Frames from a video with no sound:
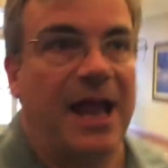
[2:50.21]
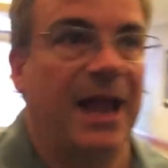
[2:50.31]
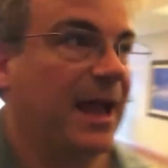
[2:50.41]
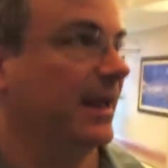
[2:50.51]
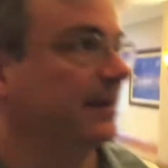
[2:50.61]

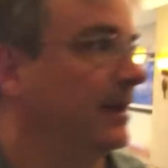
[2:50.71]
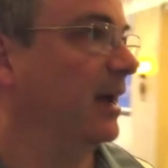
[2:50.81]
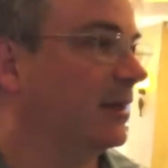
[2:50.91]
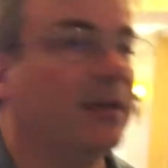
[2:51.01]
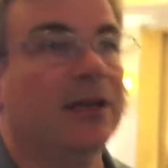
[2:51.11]
And
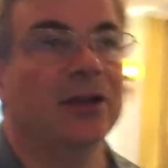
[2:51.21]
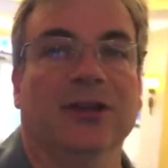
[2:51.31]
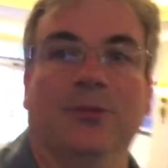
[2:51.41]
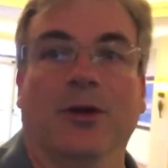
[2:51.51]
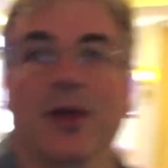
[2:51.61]
uh,
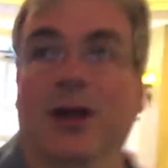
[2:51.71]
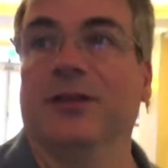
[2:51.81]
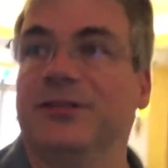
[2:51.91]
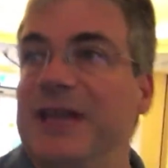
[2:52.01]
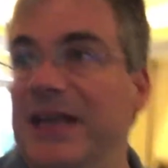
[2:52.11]
it's where the
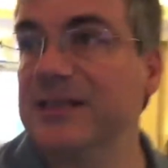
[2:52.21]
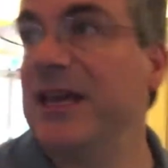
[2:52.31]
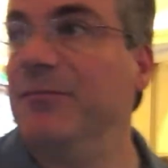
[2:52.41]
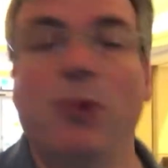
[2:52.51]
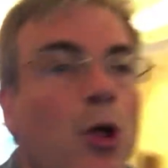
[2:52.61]
second
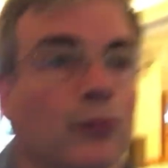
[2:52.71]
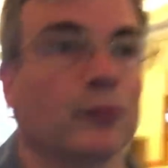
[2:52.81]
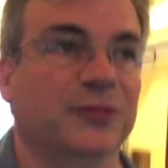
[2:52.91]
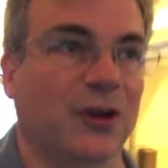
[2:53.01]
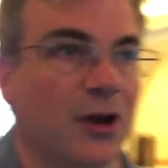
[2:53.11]
set of
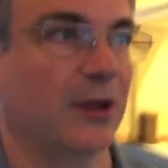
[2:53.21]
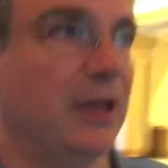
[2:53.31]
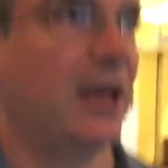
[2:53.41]
ballrooms are.